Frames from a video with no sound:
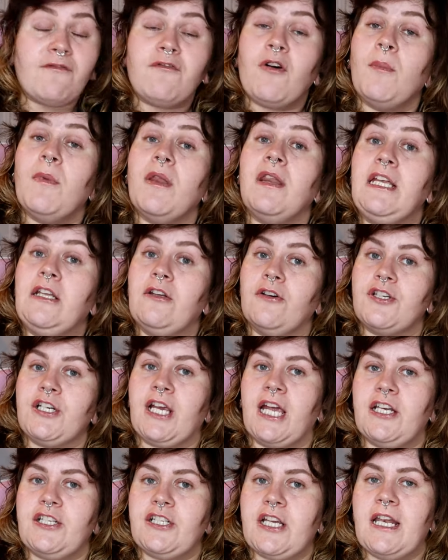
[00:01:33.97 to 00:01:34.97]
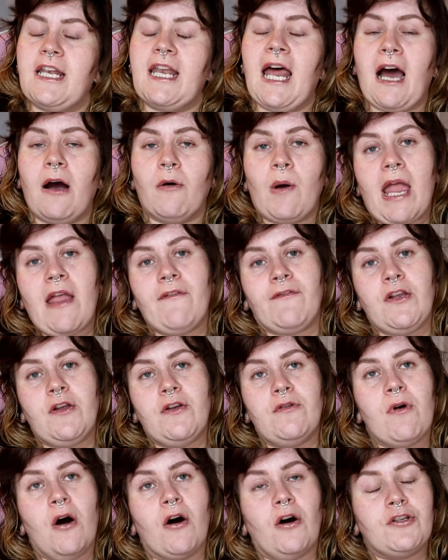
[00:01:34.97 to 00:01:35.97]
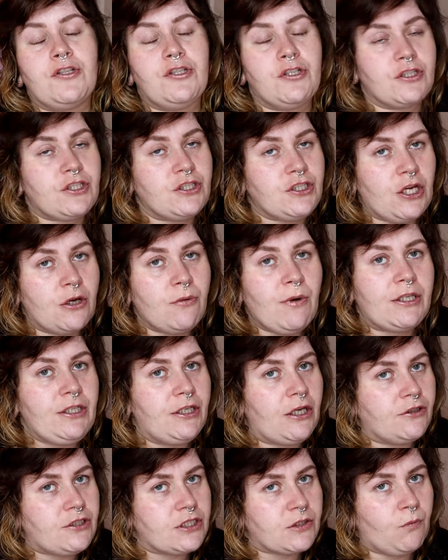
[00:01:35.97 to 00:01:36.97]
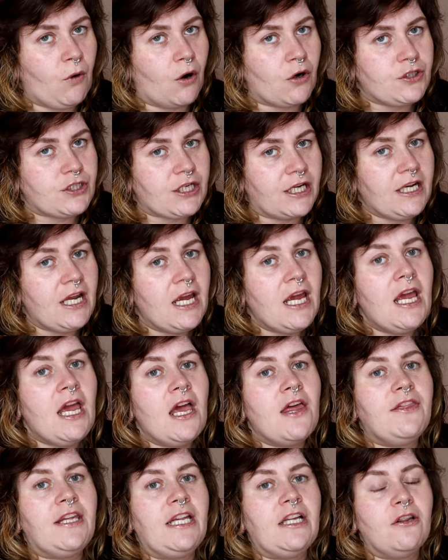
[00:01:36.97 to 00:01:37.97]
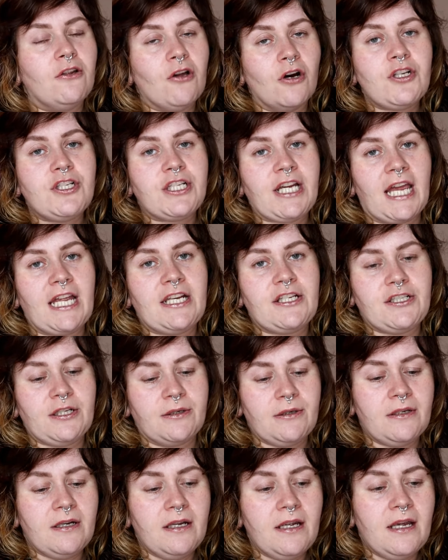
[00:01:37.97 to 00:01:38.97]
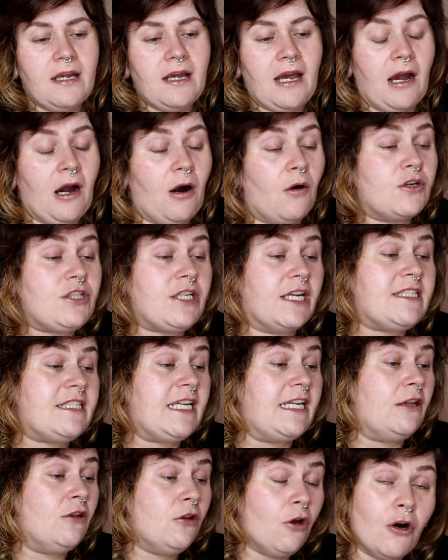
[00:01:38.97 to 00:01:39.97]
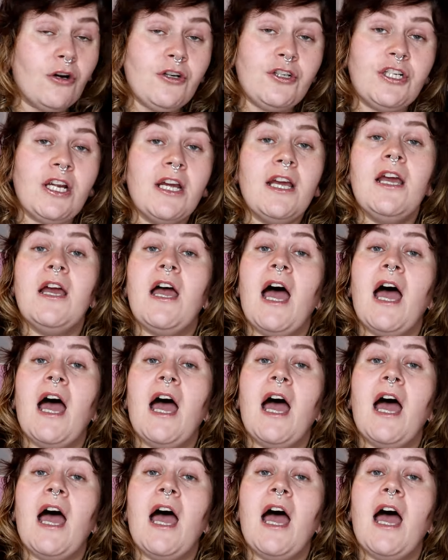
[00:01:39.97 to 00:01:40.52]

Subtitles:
from the Lush Kitchen. Now, if you are just new and you're just watching, the Lush Kitchen, or should I say Lush,